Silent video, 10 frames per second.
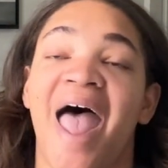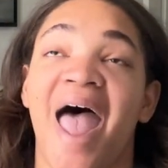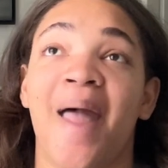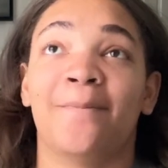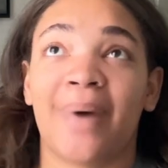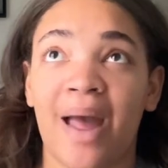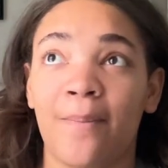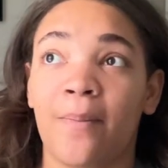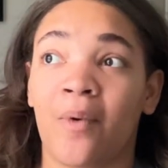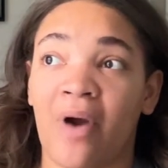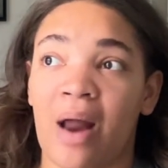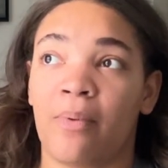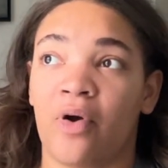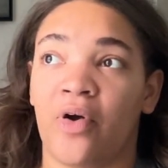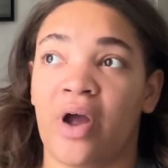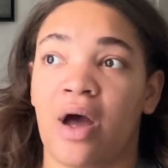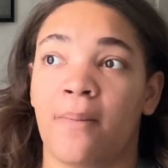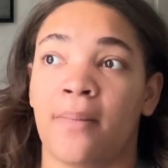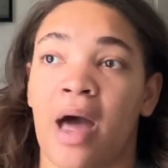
And my grad program,